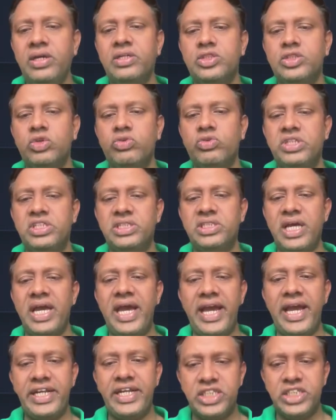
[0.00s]
So which is
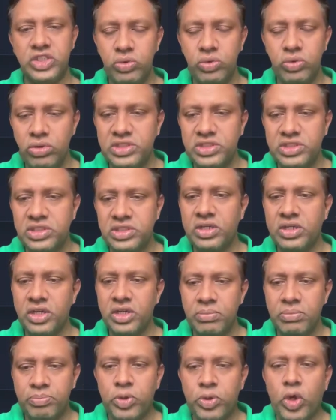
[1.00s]
AI tools,
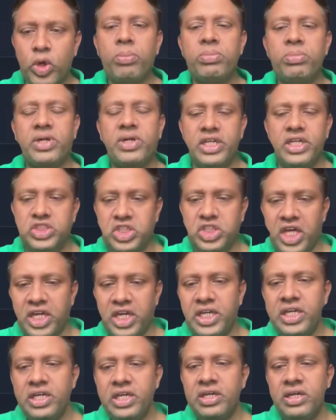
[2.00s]
prompt
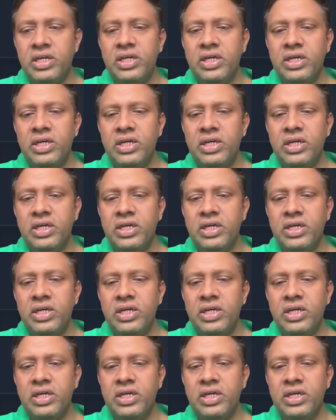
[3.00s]
engineering,